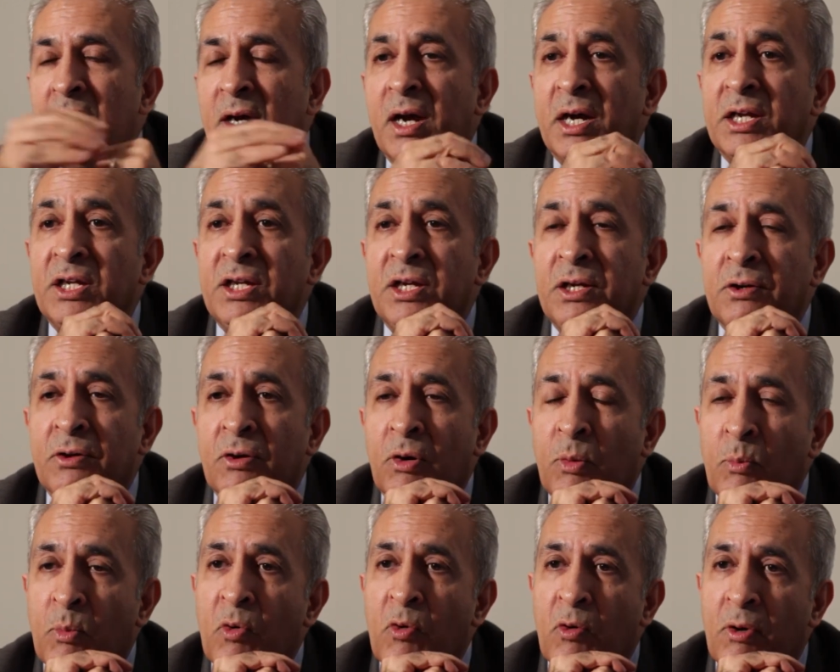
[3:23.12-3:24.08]
a year or
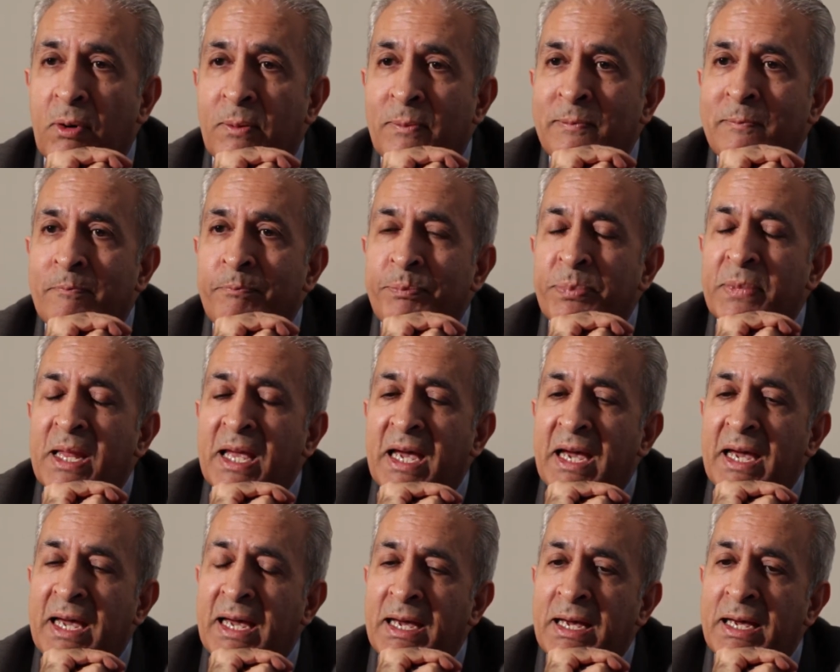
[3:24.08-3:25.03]
more.
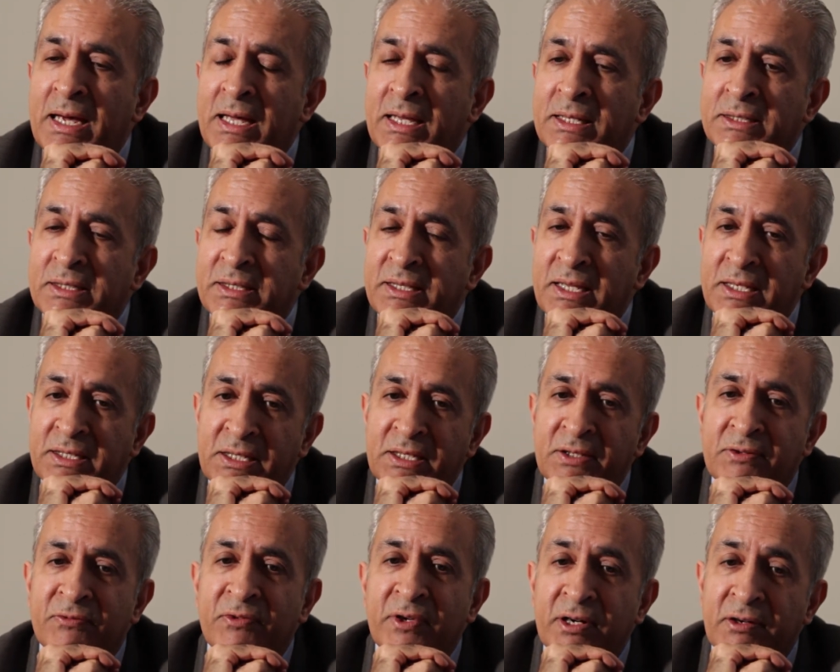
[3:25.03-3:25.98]
And they
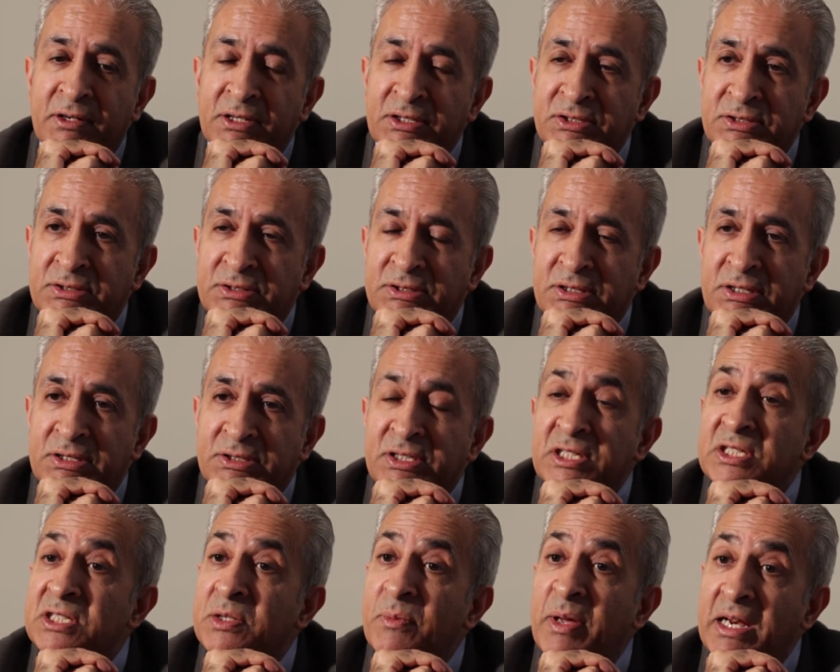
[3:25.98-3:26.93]
did various
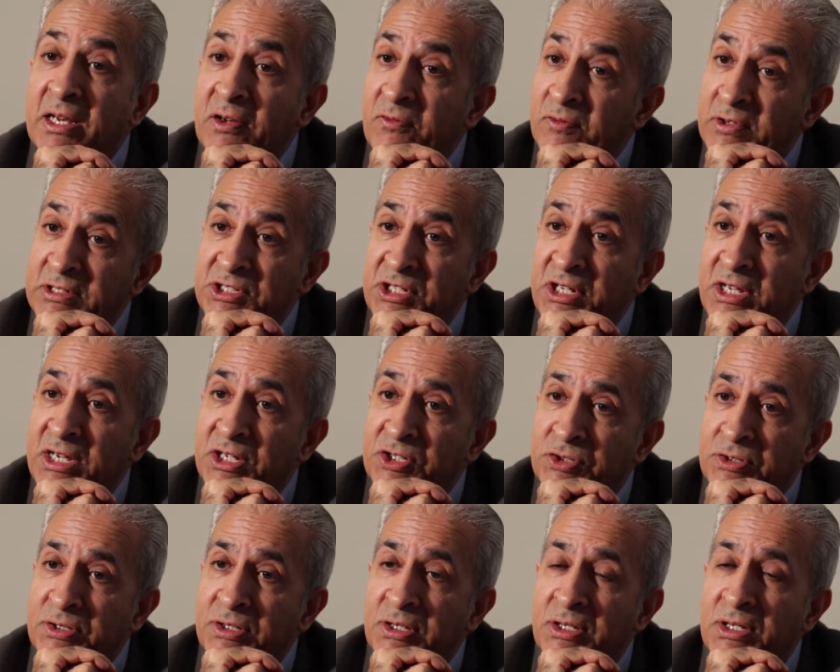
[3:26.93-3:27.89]
systematic
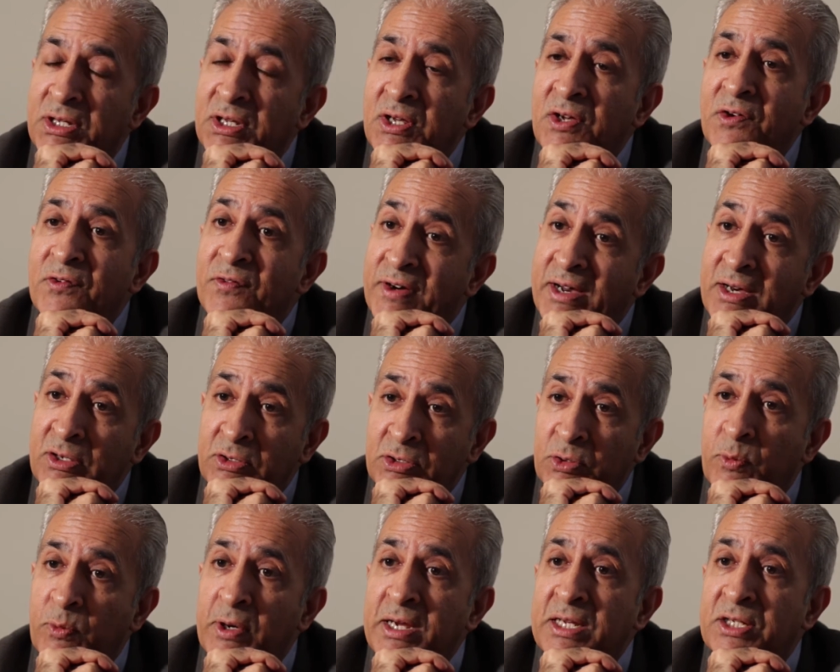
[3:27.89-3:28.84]
investigation, found a
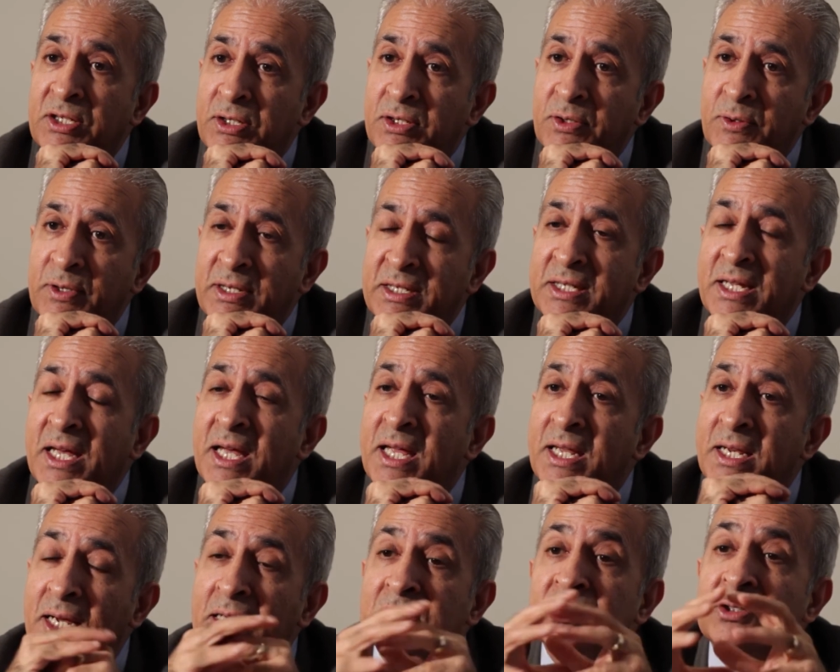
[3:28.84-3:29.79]
way to do it, and
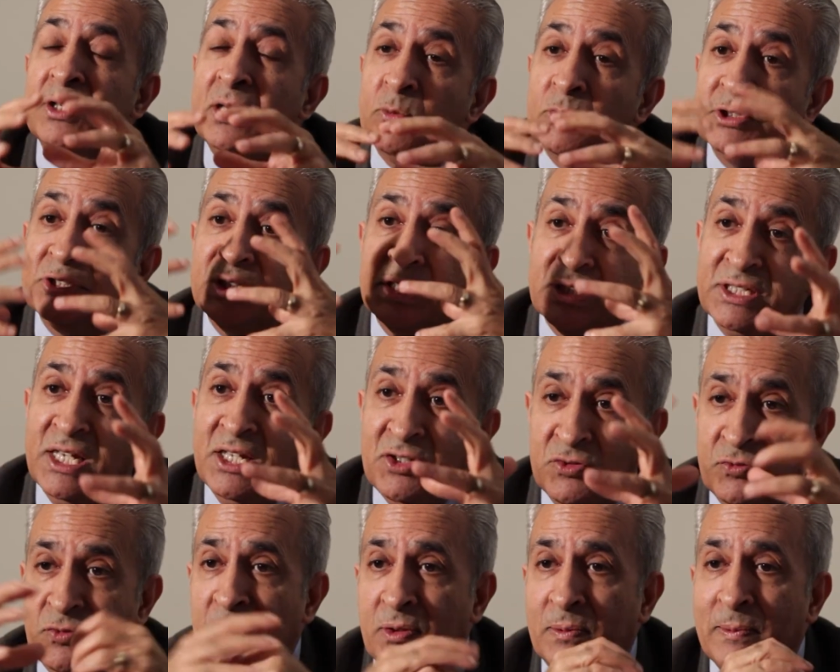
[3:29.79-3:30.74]
actually was
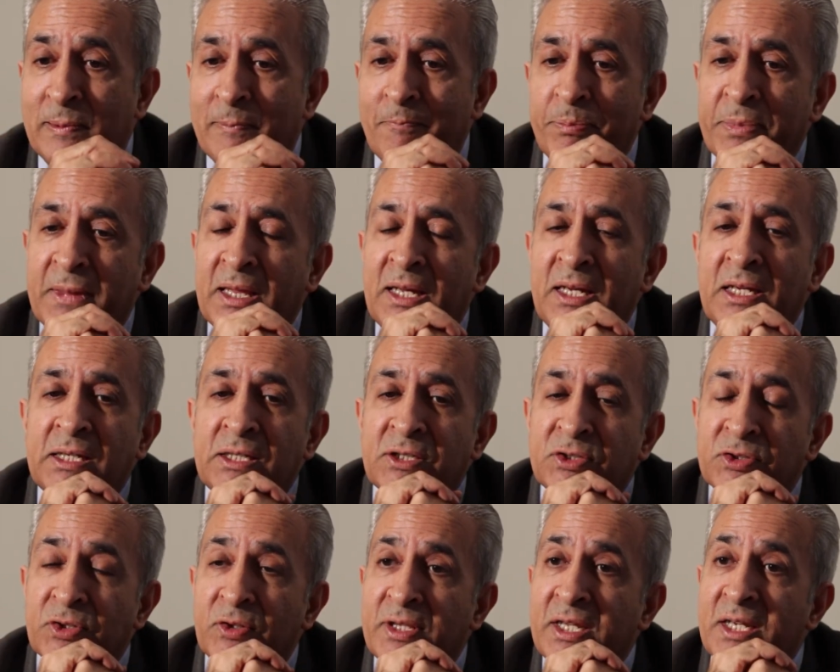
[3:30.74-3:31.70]
successful.
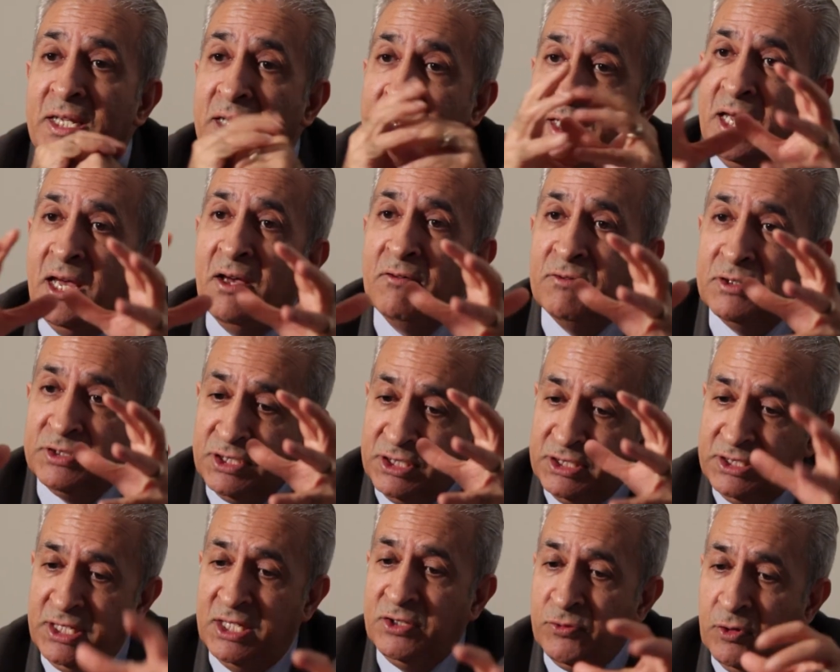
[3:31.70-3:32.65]
So they did have a
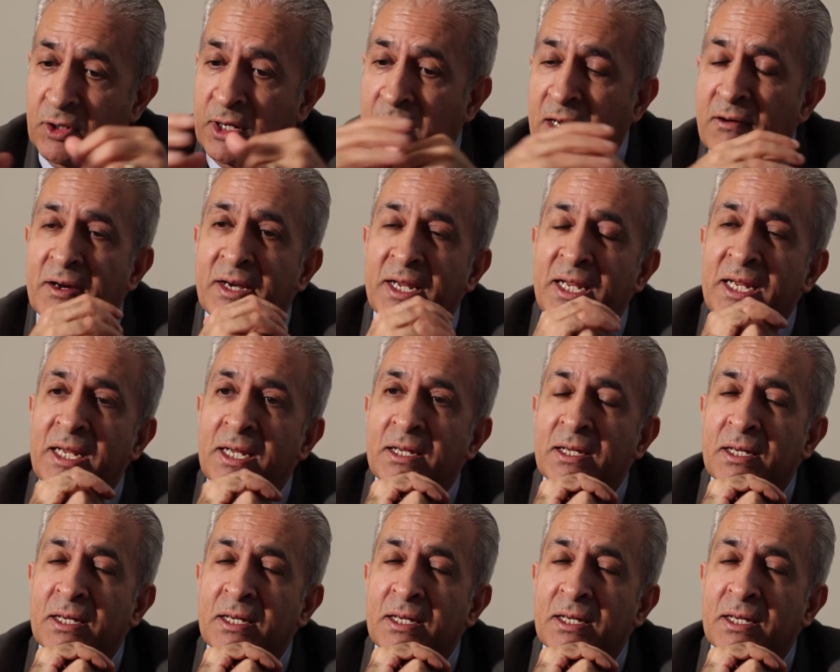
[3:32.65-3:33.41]
successful R&D